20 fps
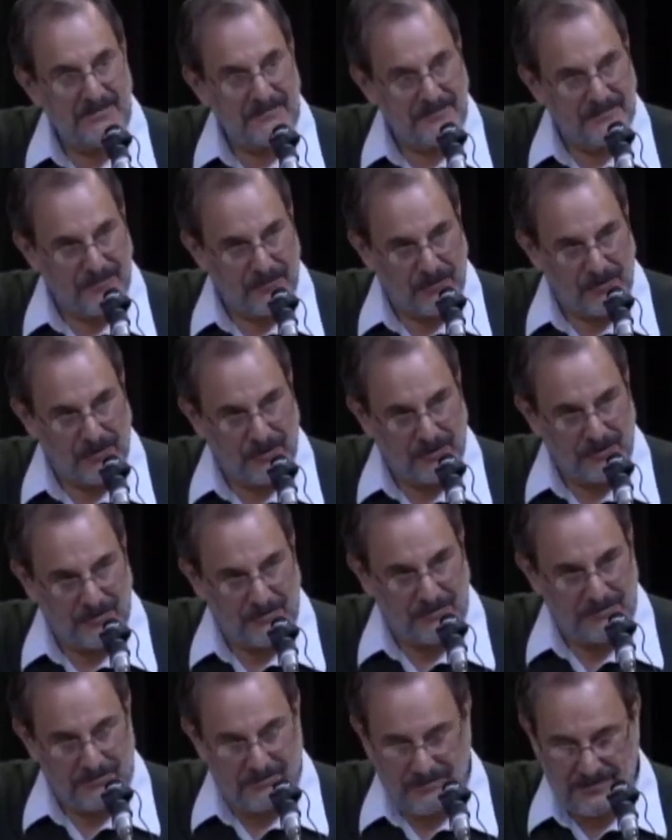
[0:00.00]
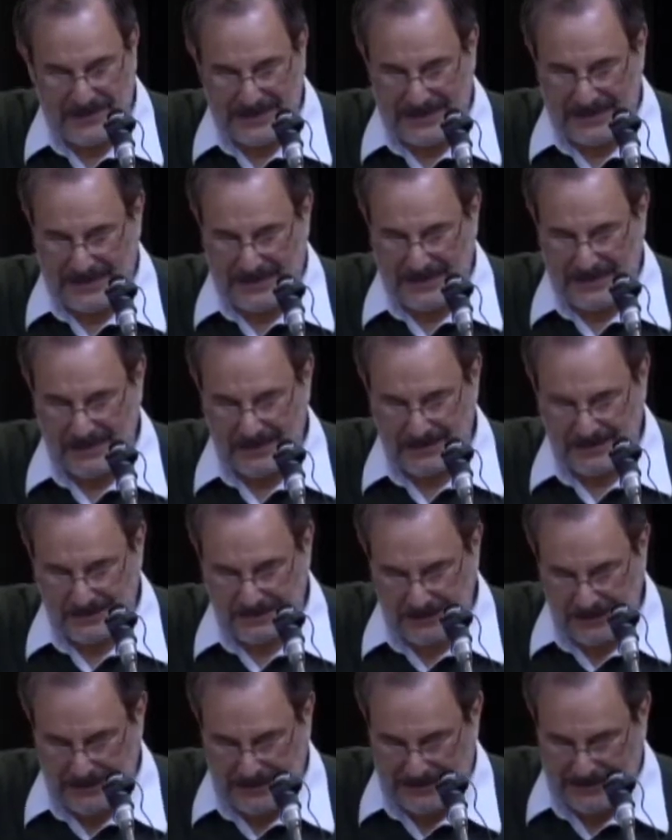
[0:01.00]
form and
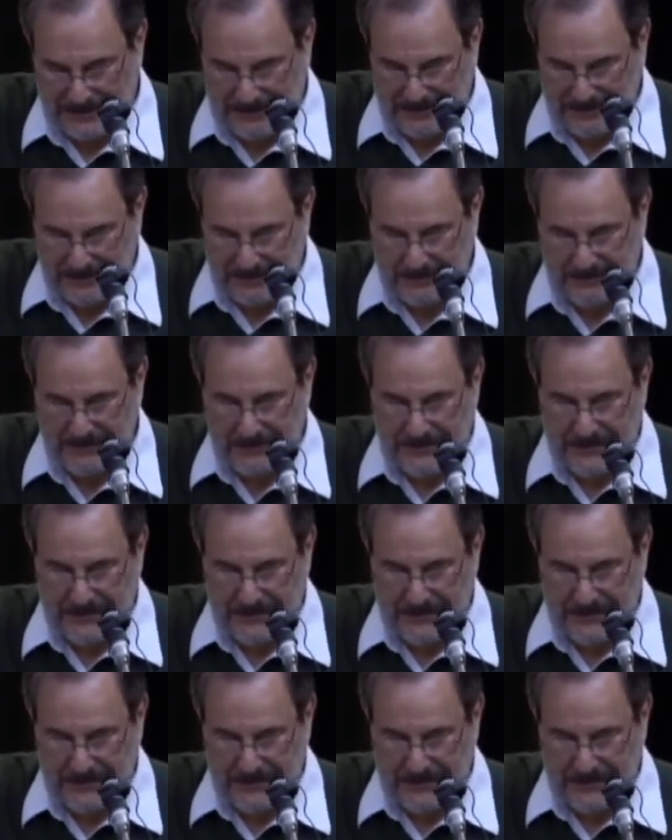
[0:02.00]
line